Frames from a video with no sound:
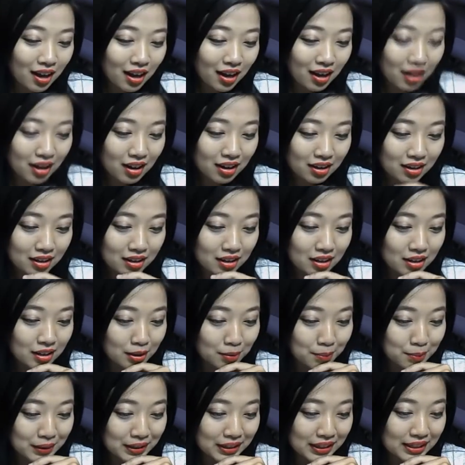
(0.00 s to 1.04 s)

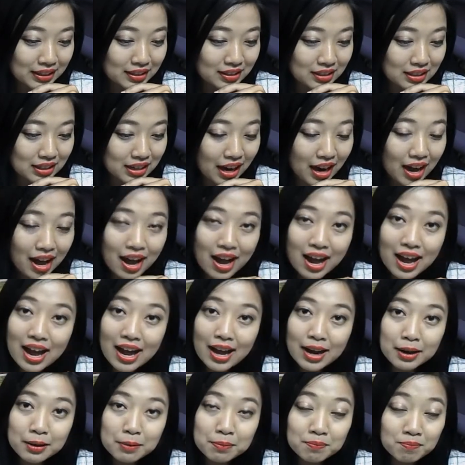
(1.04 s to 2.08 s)
But yeah,
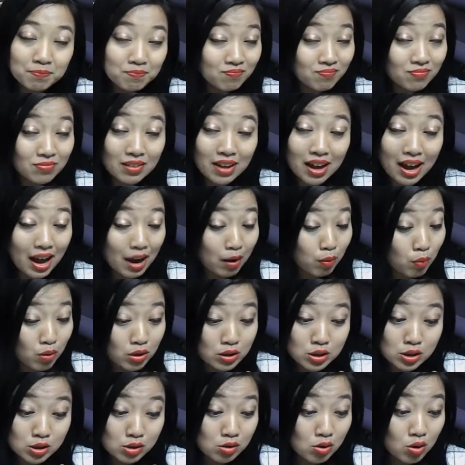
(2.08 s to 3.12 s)
I
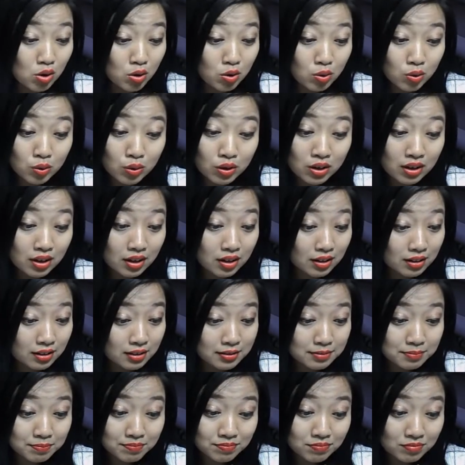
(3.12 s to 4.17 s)
want to know
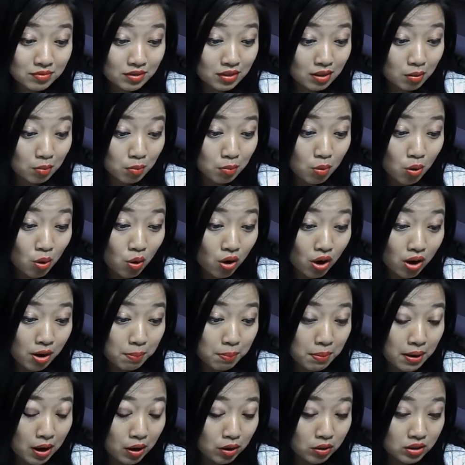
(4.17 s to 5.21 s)
more
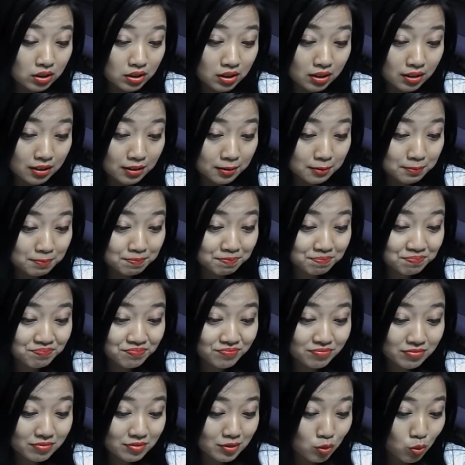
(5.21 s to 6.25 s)
about
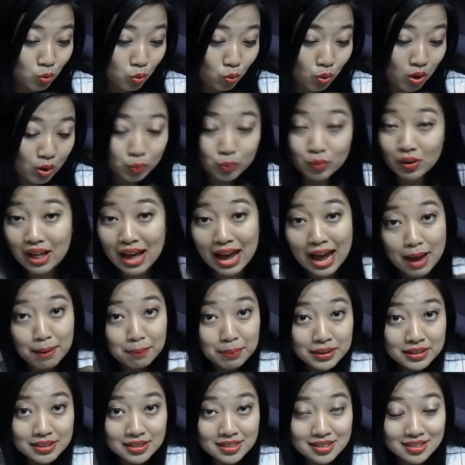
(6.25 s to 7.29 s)
what will
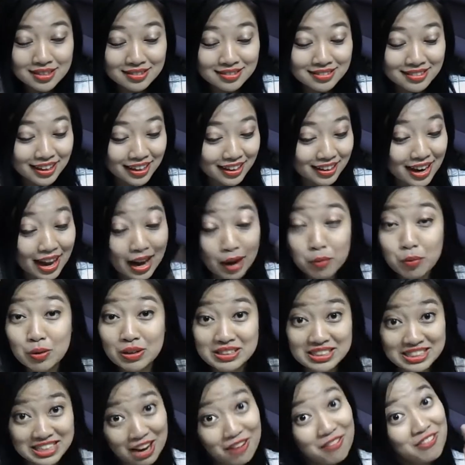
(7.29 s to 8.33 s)
happen, and I will
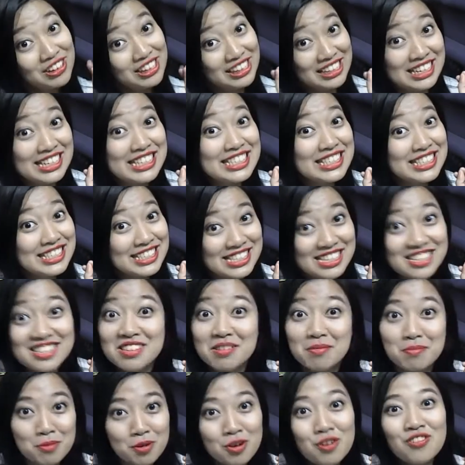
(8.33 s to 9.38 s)
definitely see
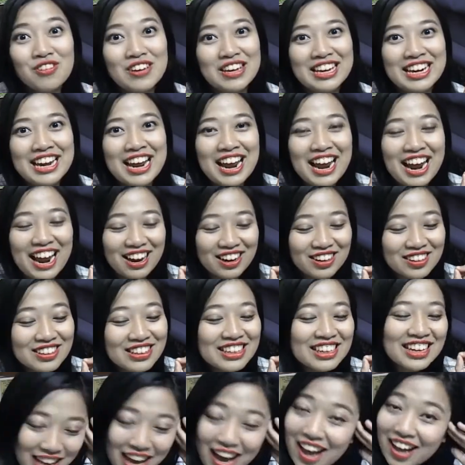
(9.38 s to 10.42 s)
the movie now.
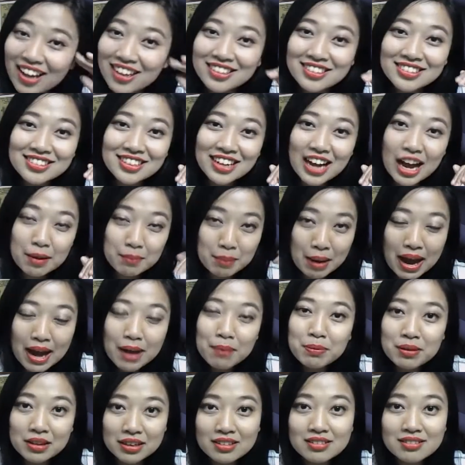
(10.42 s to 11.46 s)
Yeah, I'm
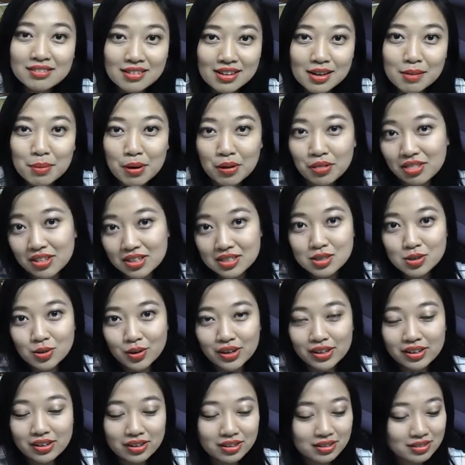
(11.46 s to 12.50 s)
happy about this
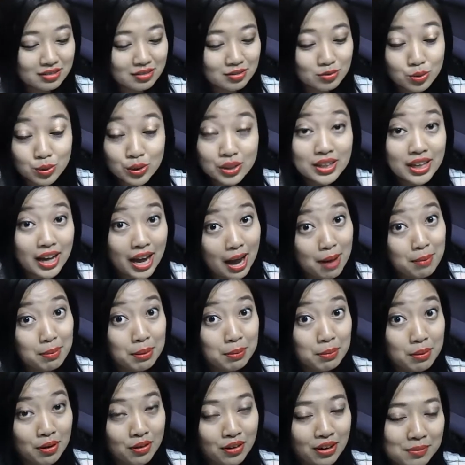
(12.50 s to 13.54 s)
trailer. Really happy
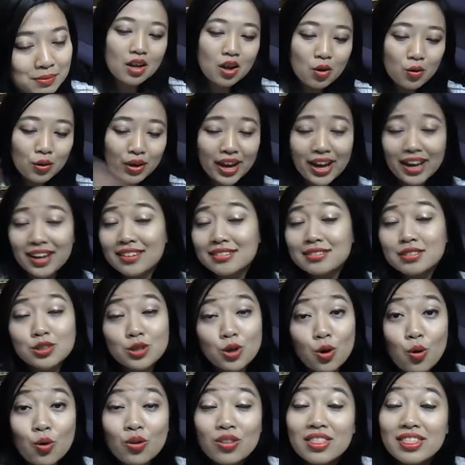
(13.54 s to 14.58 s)
about it. Okay,
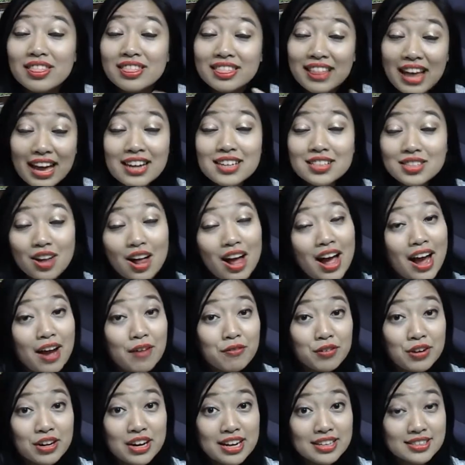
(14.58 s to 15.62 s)
so that is all I
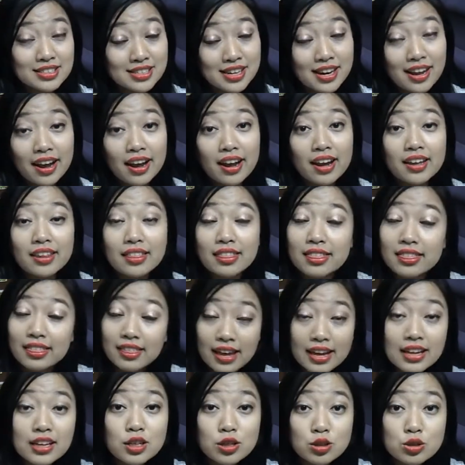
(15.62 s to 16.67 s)
have for you guys today.
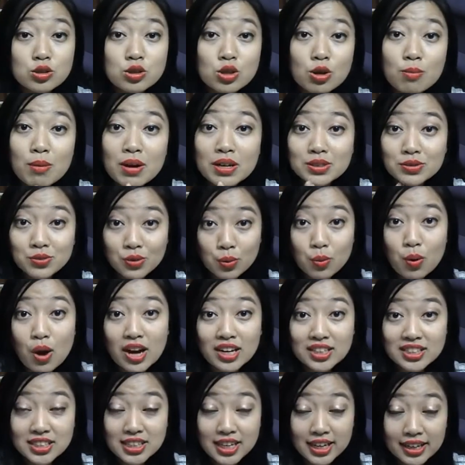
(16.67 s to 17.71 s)
Thank you so much for
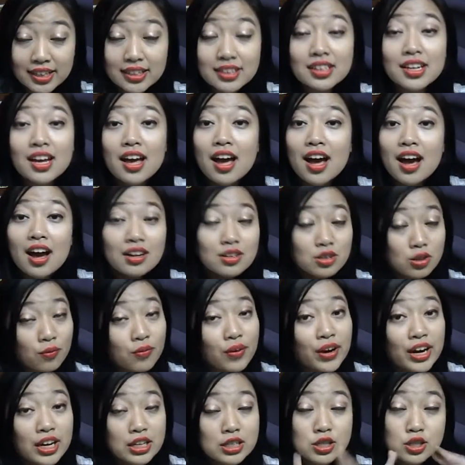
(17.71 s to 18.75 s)
watching. Don't
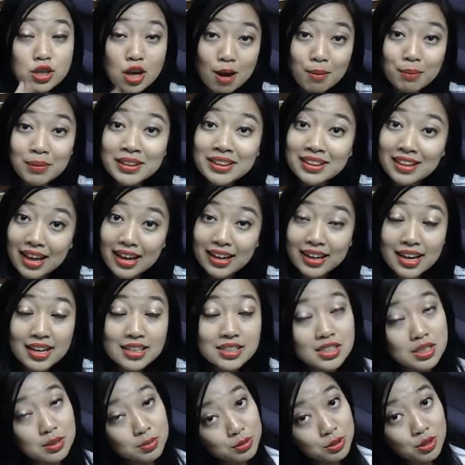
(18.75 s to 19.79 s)
forget to comment, like,
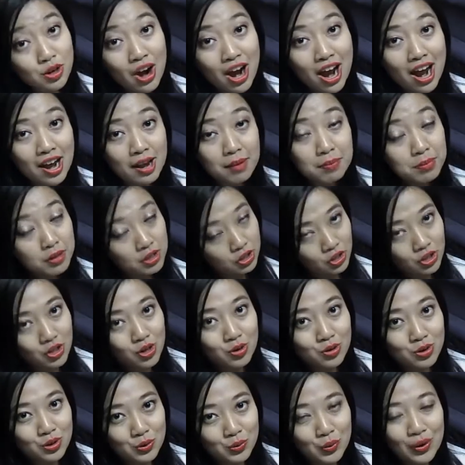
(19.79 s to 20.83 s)
and subscribe. You
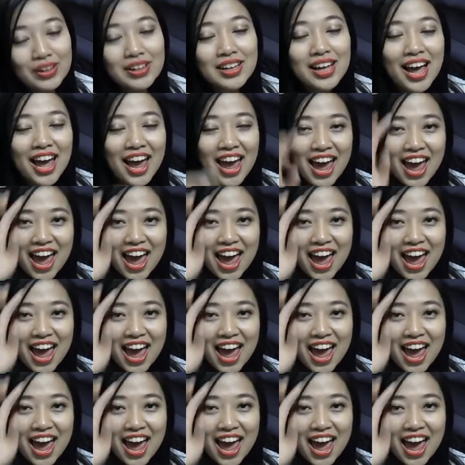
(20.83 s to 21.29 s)
know the drill.